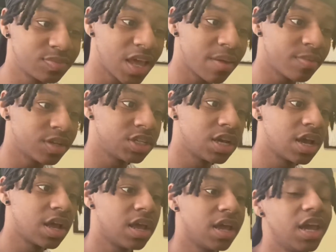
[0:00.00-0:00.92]
damage
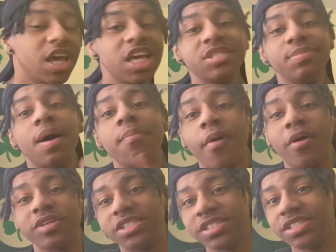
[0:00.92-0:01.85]
is my
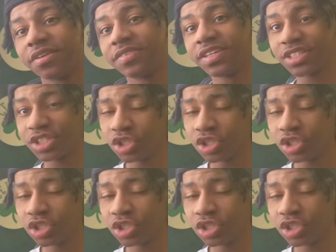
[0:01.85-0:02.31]
Boston Celtics.